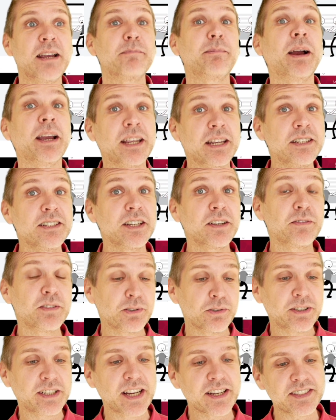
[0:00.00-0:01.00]
by
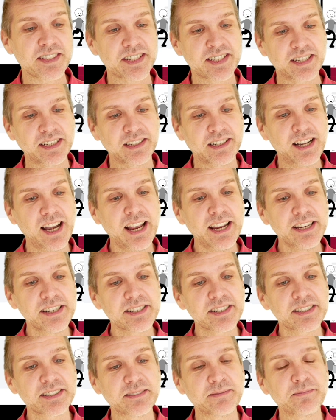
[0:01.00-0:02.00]
interviewing existing
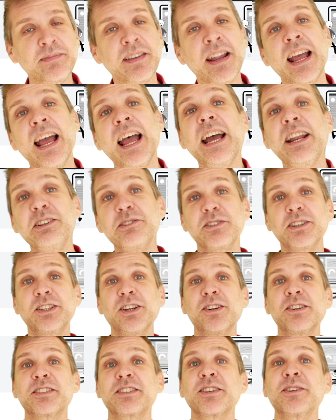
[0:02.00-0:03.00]
clients. And you can
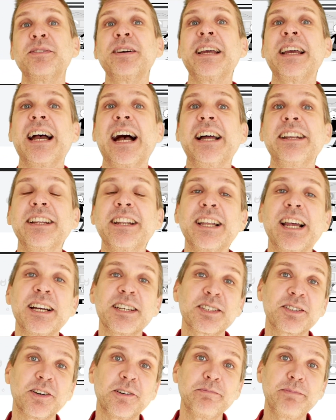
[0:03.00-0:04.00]
also analyze
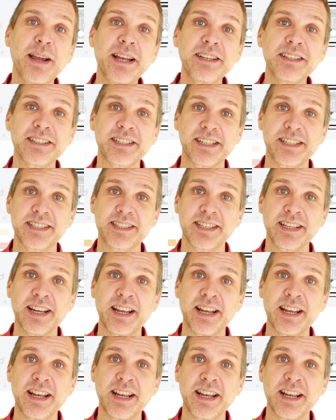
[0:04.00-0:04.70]
competitors,